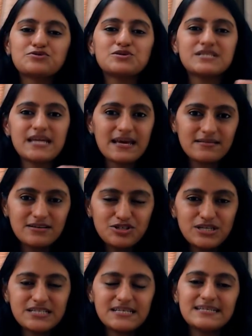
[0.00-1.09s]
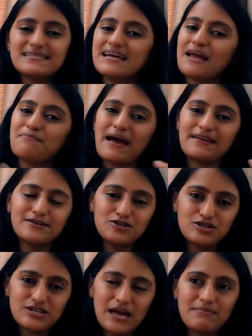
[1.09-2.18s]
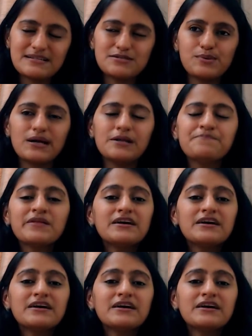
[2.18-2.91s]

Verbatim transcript: to take the GTs and manage your time as well.